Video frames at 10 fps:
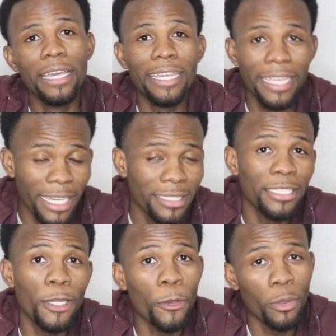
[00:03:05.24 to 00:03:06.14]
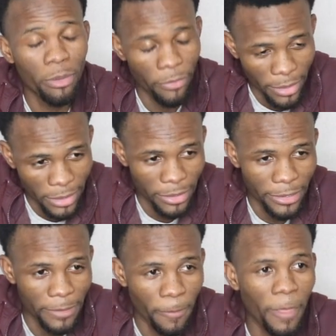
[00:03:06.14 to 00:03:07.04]
get to know your
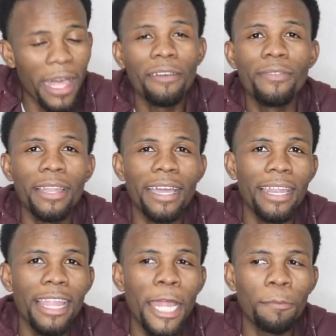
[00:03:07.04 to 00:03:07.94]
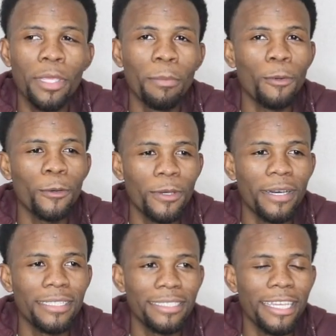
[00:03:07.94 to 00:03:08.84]
professors. I feel like a lot of people don't
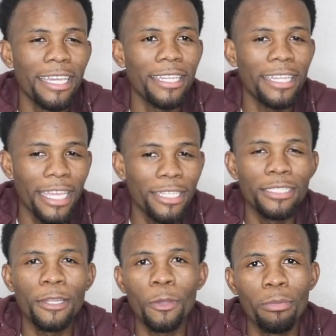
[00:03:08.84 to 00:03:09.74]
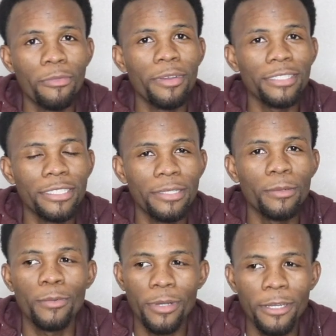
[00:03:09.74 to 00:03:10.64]
understand getting to know your professor
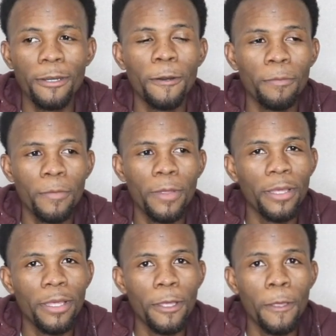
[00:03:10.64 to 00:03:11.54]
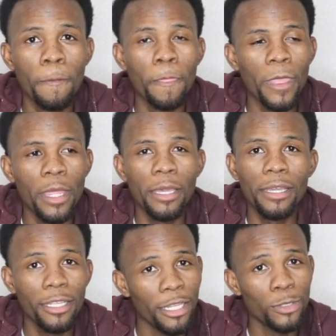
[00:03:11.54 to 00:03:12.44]
will come
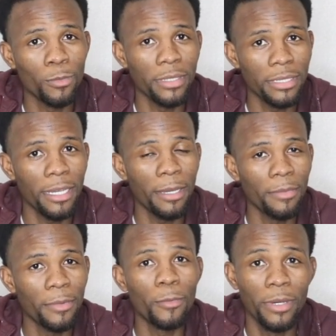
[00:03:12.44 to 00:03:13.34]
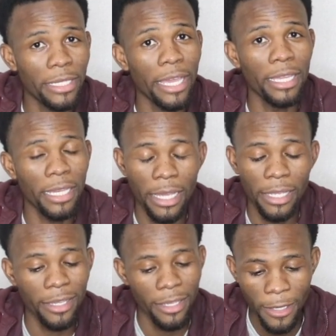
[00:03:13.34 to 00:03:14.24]
clutch one day.
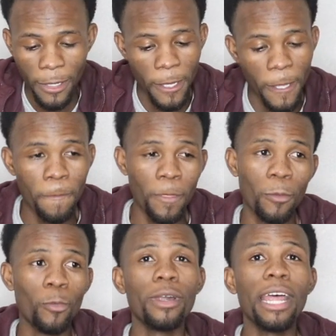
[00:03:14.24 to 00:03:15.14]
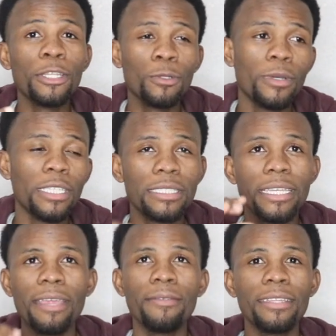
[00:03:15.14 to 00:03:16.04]
Like, what I do is
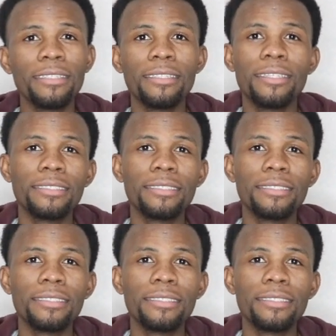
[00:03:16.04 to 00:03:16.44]
every